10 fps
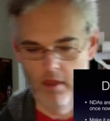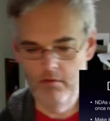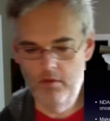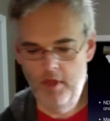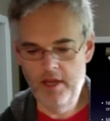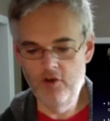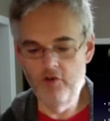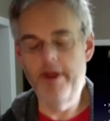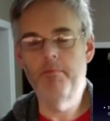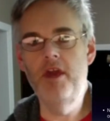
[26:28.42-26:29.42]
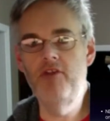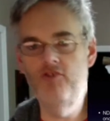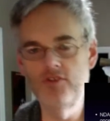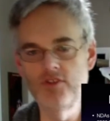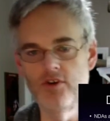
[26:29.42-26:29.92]
any direct
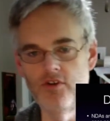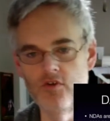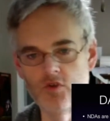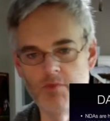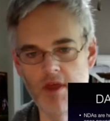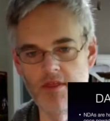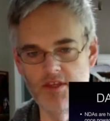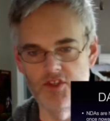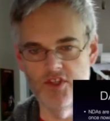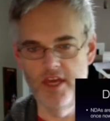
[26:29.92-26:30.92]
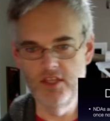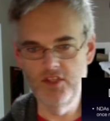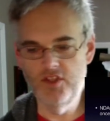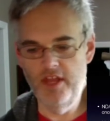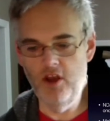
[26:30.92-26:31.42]
pages that are used by these
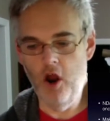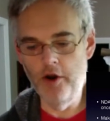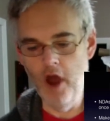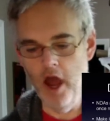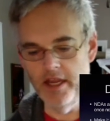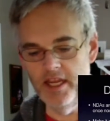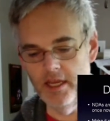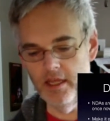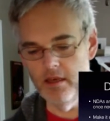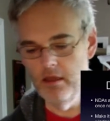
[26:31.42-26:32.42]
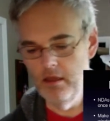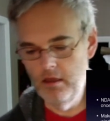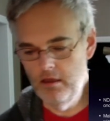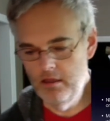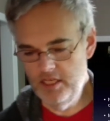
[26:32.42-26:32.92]
things that are not needed
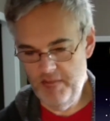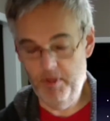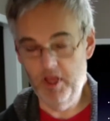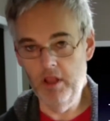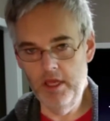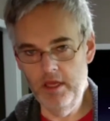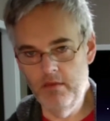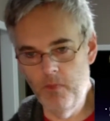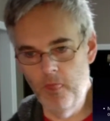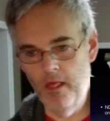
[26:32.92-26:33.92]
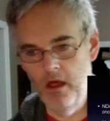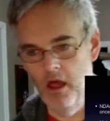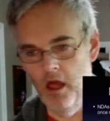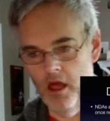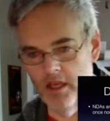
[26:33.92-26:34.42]
typically
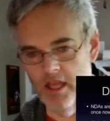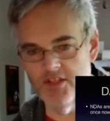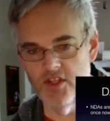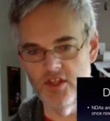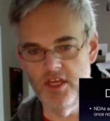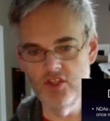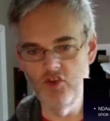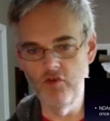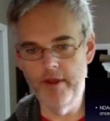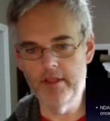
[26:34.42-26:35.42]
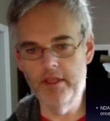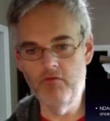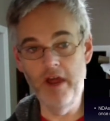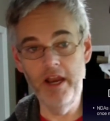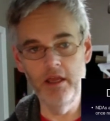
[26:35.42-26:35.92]
unless the thing is directly
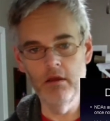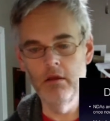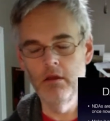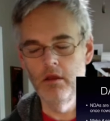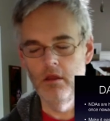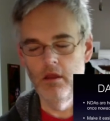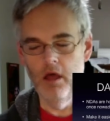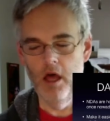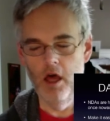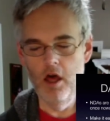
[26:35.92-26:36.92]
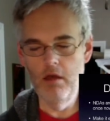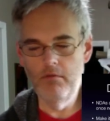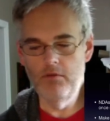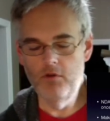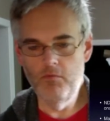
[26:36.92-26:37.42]
running.
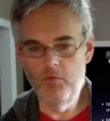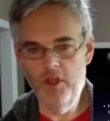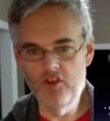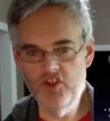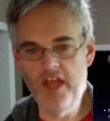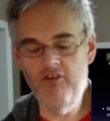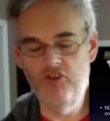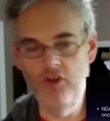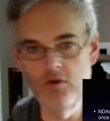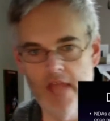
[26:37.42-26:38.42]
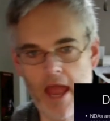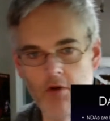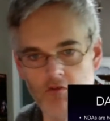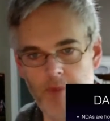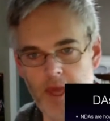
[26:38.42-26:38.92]
We could stash those out
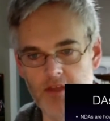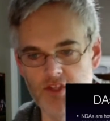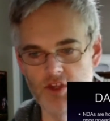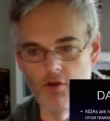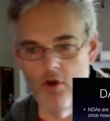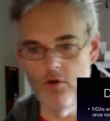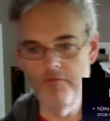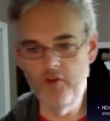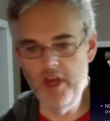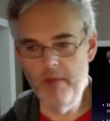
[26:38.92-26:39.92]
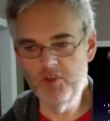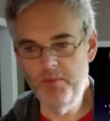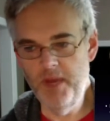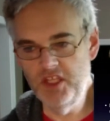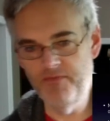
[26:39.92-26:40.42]
of bank 0 to free up
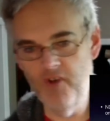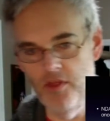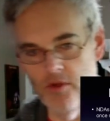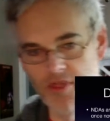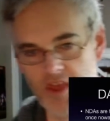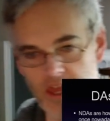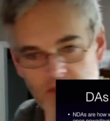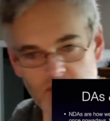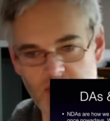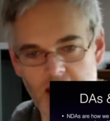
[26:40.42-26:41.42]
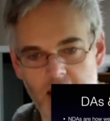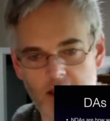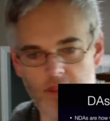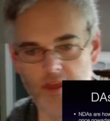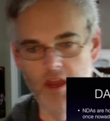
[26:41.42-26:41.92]
space for other things, that kind
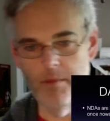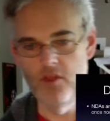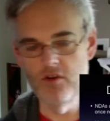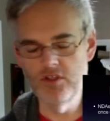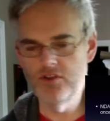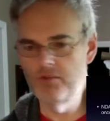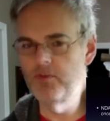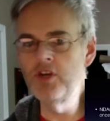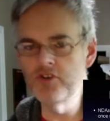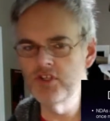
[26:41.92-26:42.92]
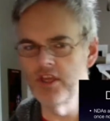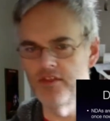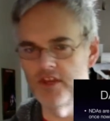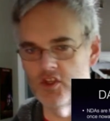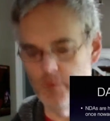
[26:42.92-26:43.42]
of thing. I mean, there's some interesting
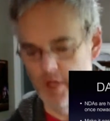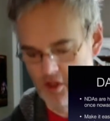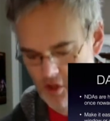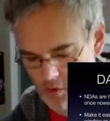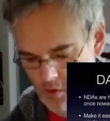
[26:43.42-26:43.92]
things we could do.